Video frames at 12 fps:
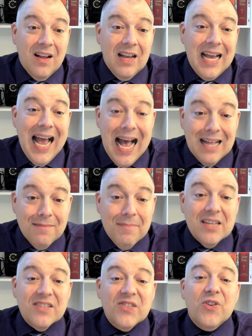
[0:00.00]

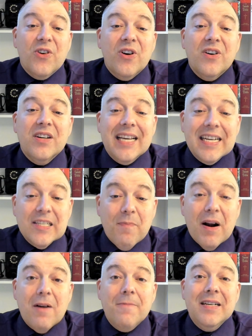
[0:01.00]
administered the
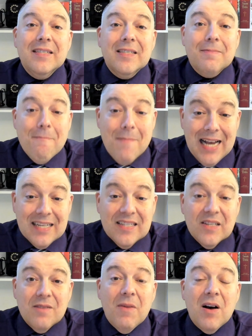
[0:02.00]
experiment's
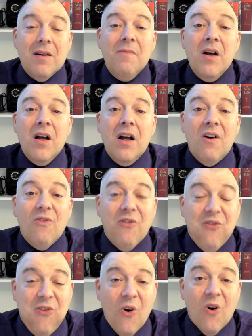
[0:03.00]
maximum
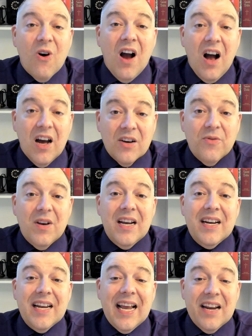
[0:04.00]

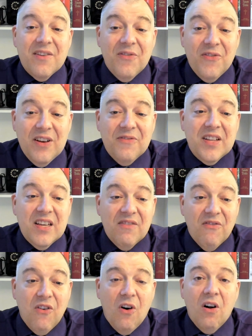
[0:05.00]
450
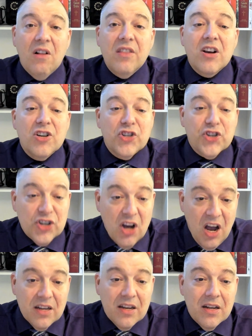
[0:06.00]
volt
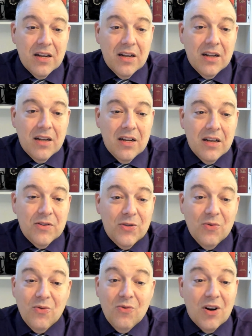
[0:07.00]
shock
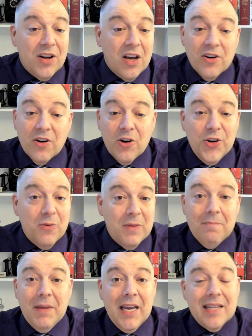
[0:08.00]
to another
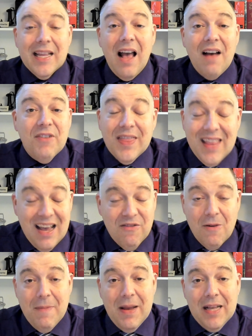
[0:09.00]
human being they have
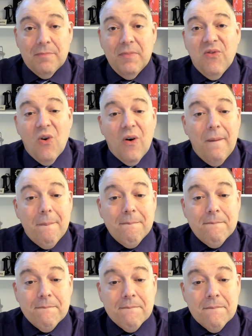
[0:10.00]
never met before.
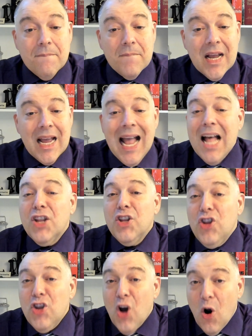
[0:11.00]

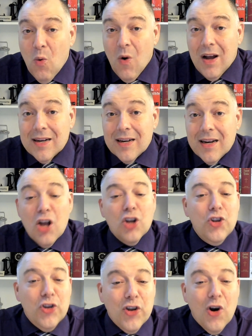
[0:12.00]
No one, no